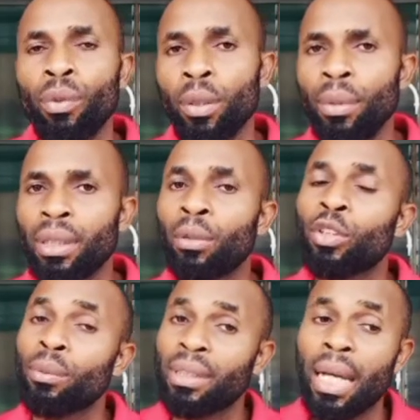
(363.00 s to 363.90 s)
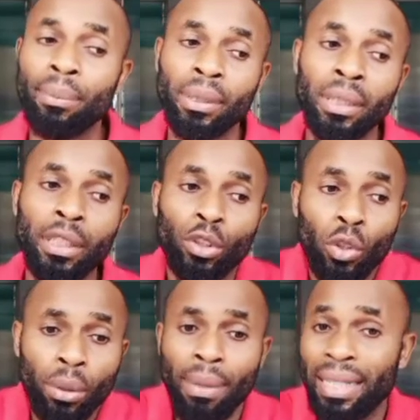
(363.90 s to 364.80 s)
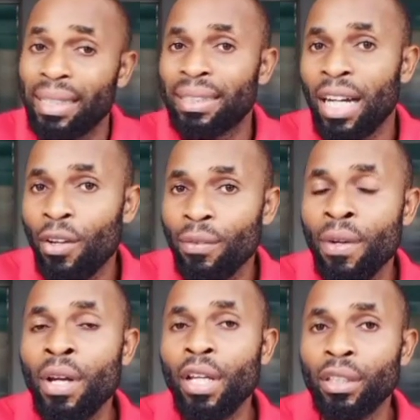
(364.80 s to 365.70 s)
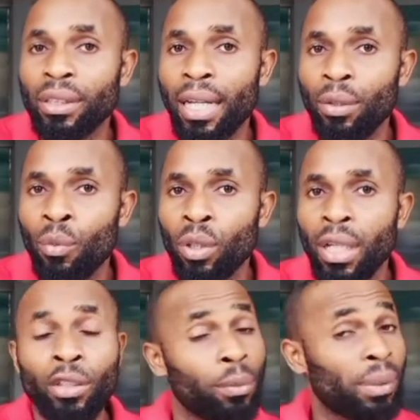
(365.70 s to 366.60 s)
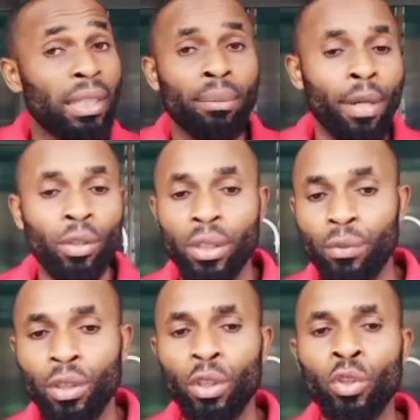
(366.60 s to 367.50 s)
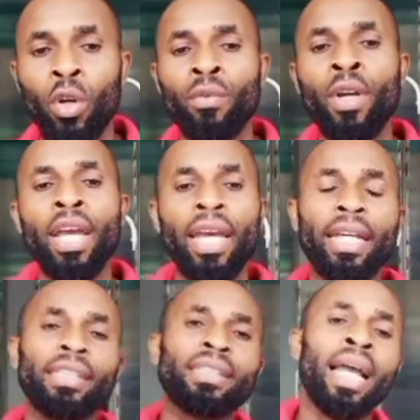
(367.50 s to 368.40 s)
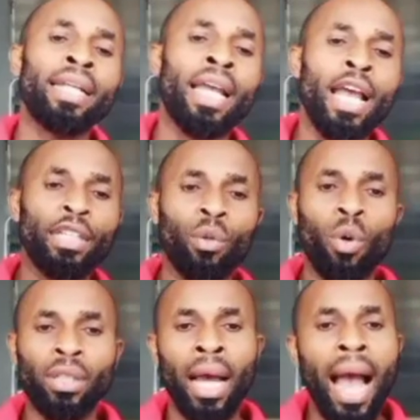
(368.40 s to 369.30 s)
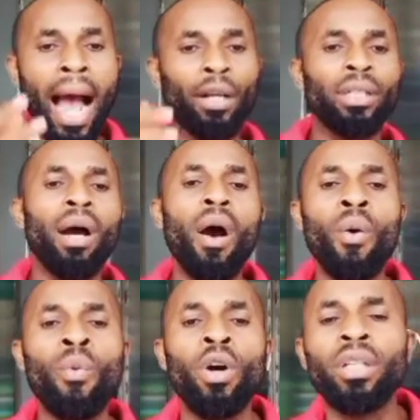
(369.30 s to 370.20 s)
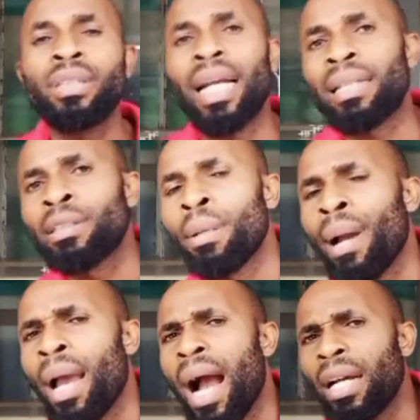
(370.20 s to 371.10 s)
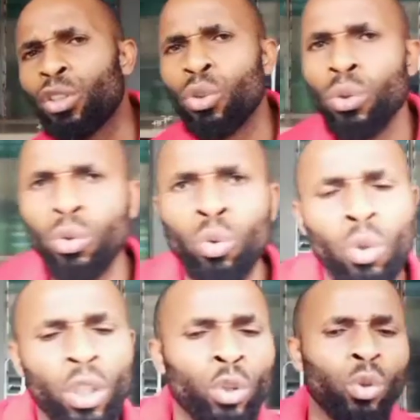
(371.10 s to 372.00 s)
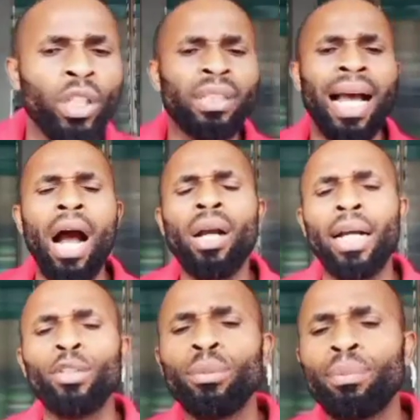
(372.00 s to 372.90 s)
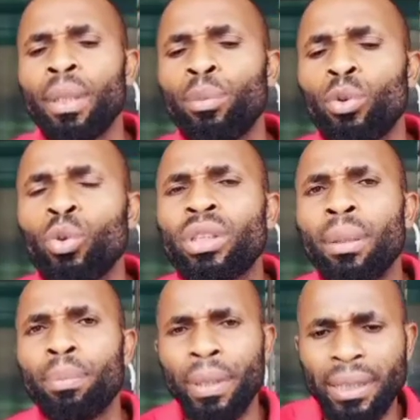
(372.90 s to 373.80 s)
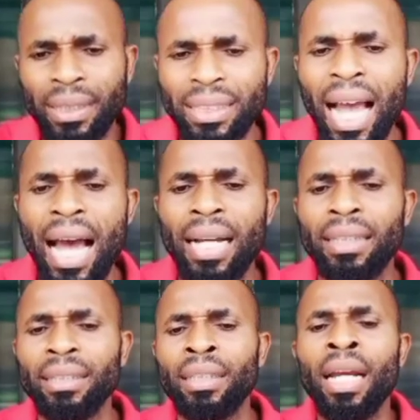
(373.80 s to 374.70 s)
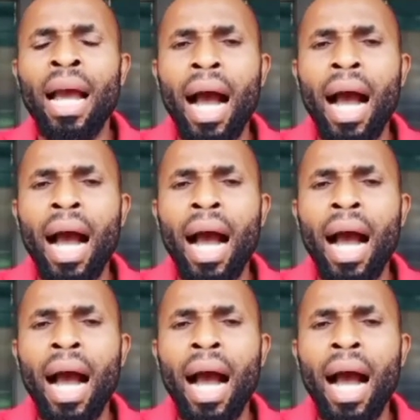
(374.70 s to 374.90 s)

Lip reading: liquid. It means that sometimes the solid might dissolve inside the water, and sometimes it might not even dissolve inside the water. Another one that they might ask you to look into is how can you be able to separate sand,